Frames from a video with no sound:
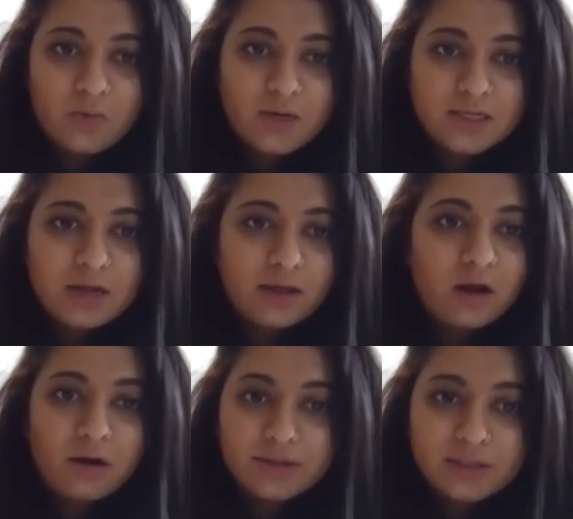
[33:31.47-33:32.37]
We tell that
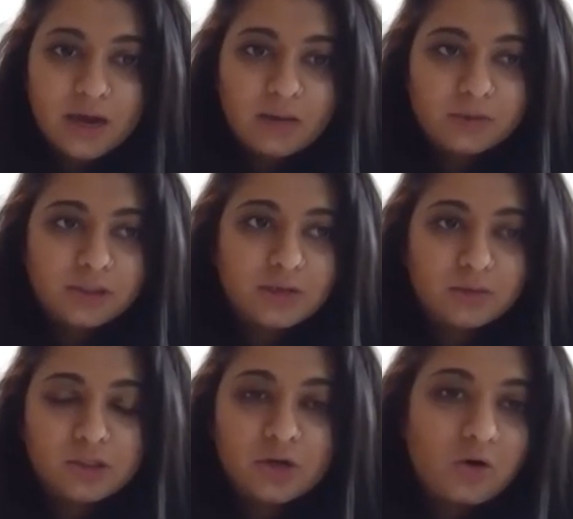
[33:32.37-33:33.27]
all the time. We're just like, we're
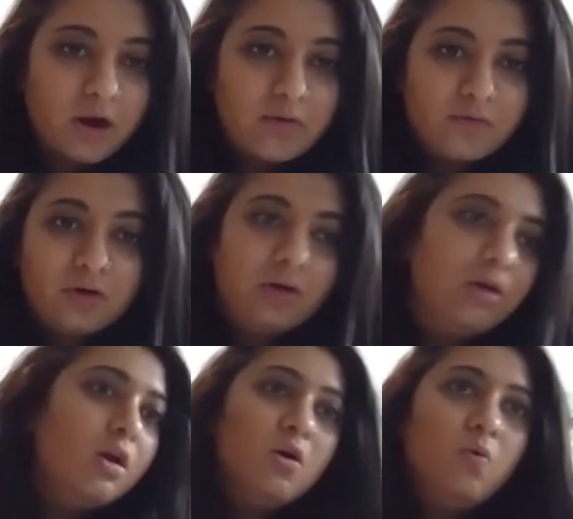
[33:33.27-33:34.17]
so grateful.
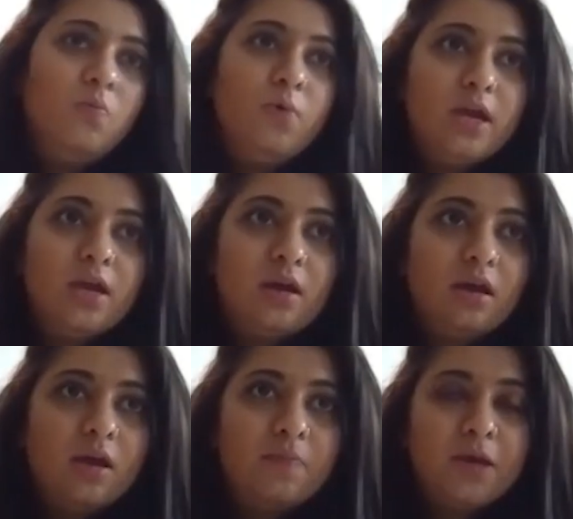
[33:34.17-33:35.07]

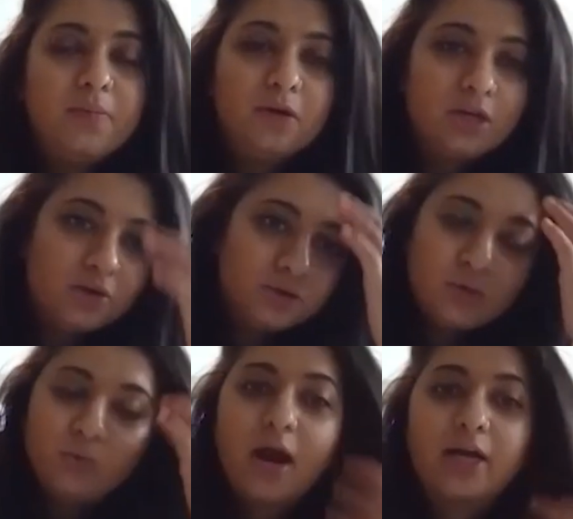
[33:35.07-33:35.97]
If people in
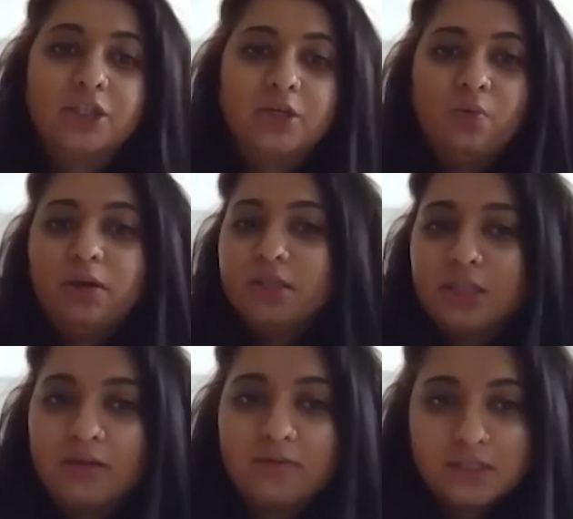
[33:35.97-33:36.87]
Houston were actually willing to
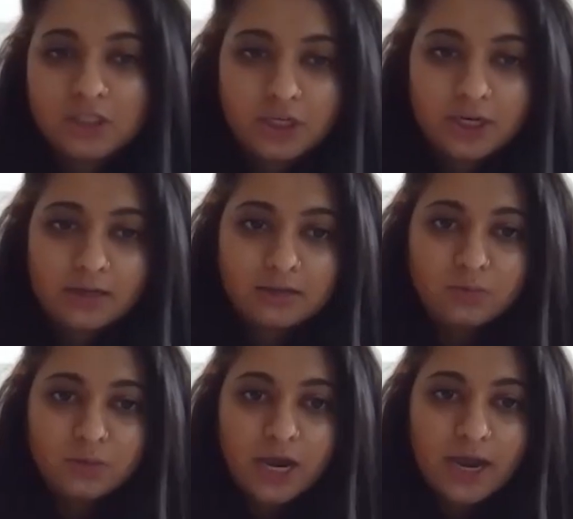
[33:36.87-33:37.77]
give us a chance,
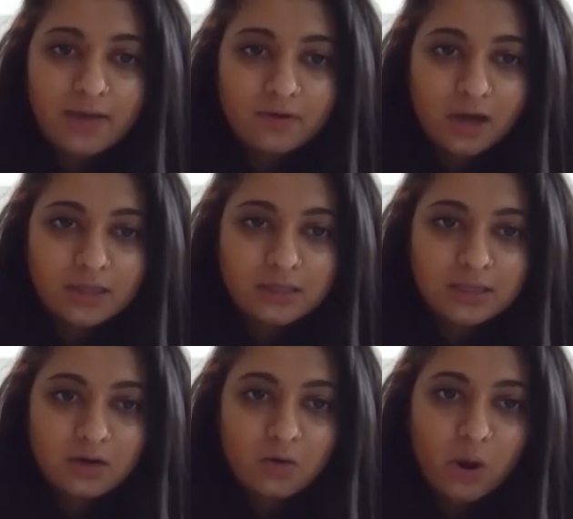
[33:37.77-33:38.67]
which I have not
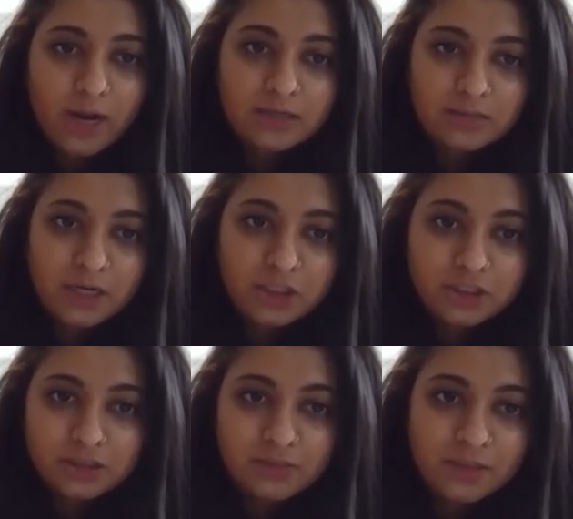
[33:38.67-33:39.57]
seen quite as much
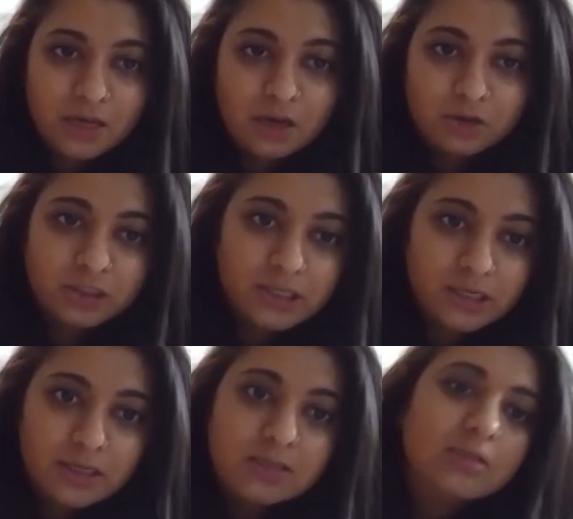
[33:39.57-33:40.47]
in some of the other
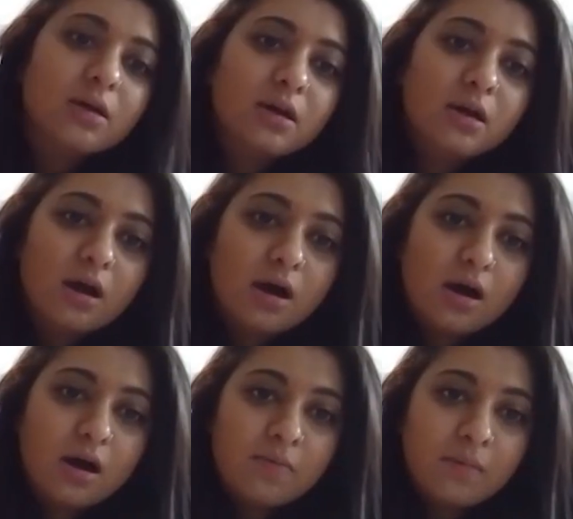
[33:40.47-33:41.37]
cities.
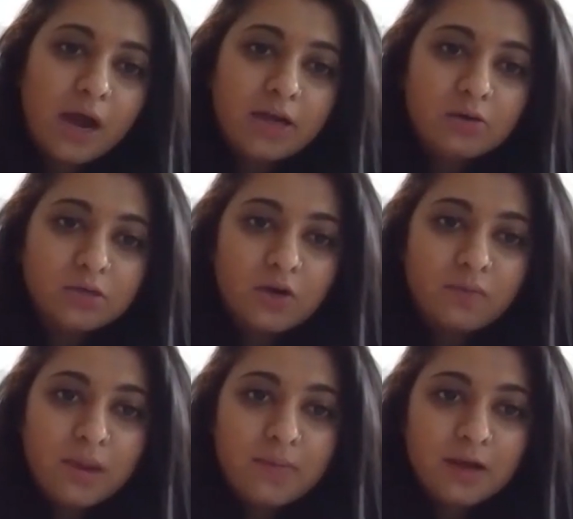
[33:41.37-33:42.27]
I don't know if
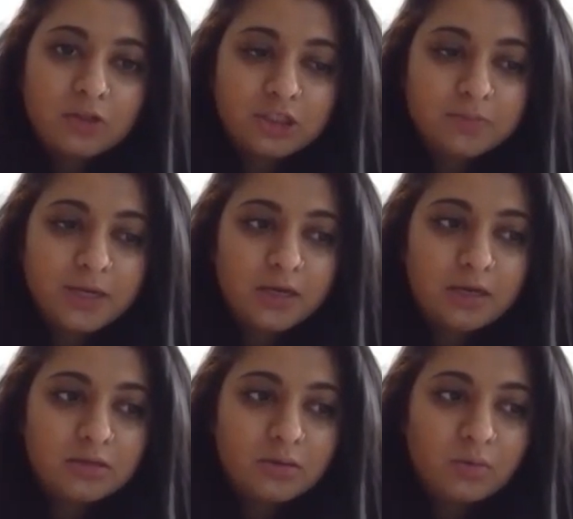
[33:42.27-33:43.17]
maybe that was just
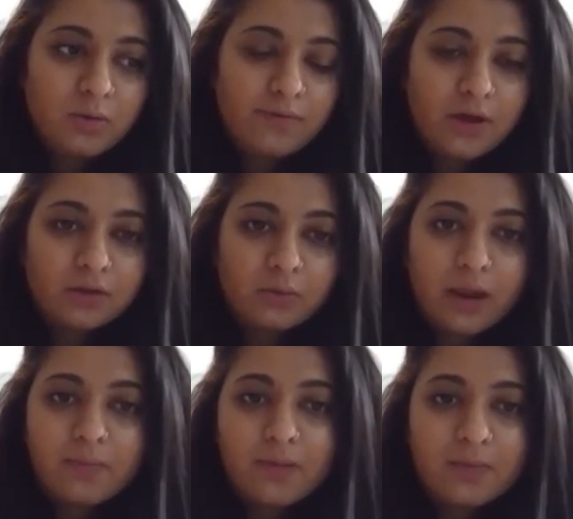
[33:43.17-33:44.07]
because we found the
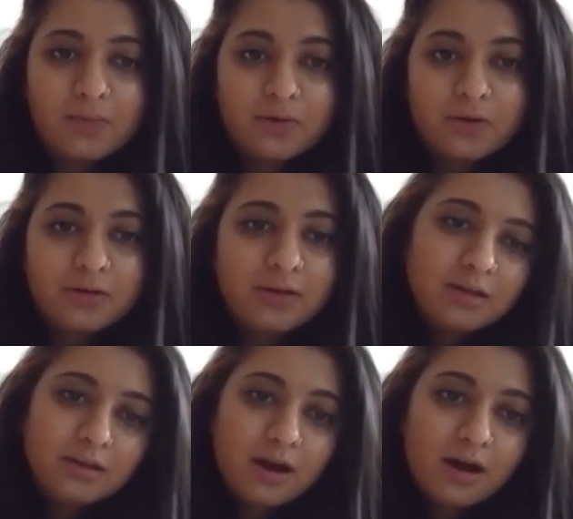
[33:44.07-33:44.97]
right people.
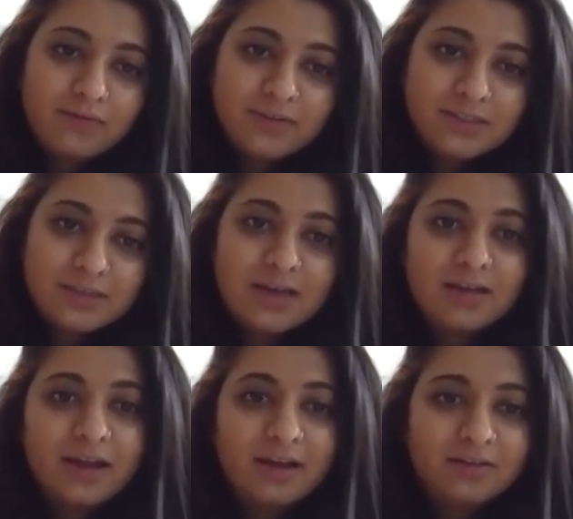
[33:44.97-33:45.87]
Obviously,
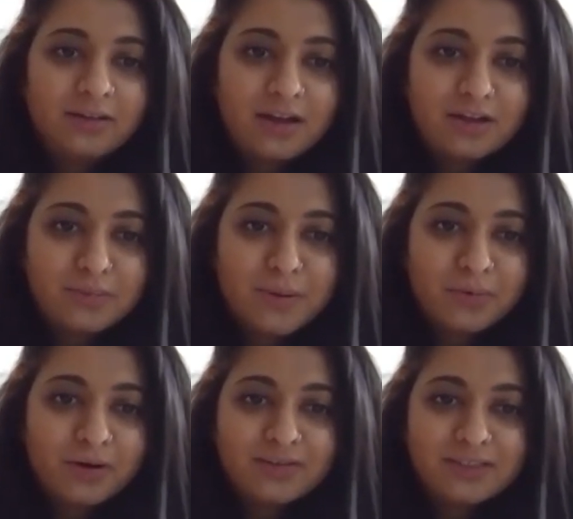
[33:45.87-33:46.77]
like a lot of those people
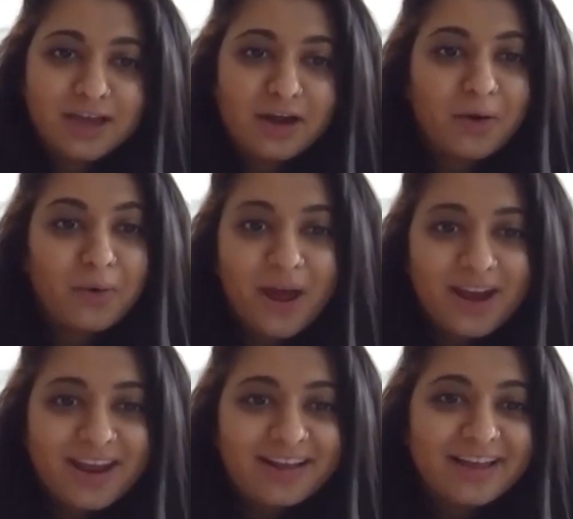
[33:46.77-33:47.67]
were obviously at our
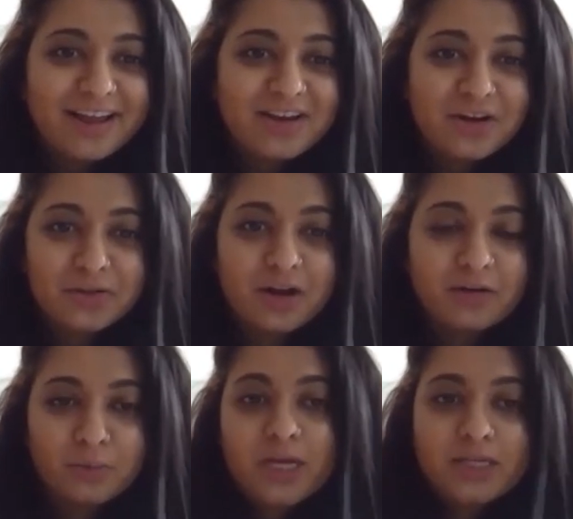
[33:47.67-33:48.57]
wedding. Like, you know,
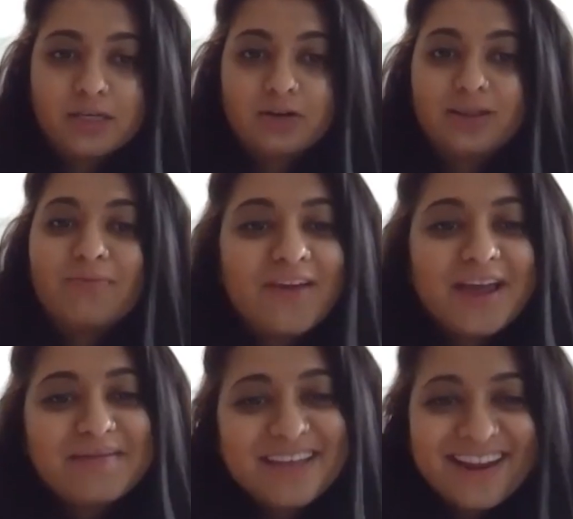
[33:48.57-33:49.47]
we consider them
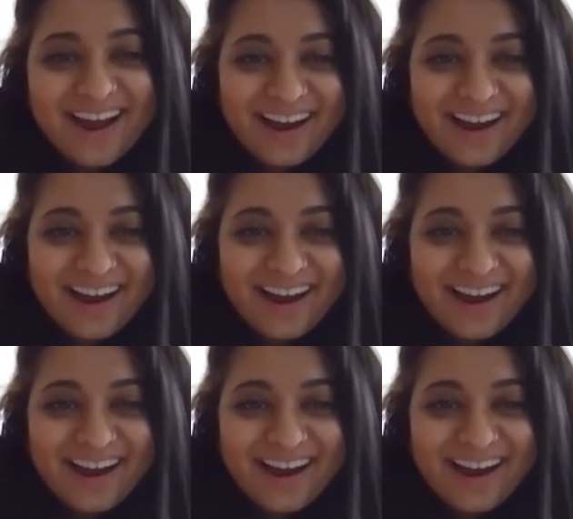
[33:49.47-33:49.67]
family.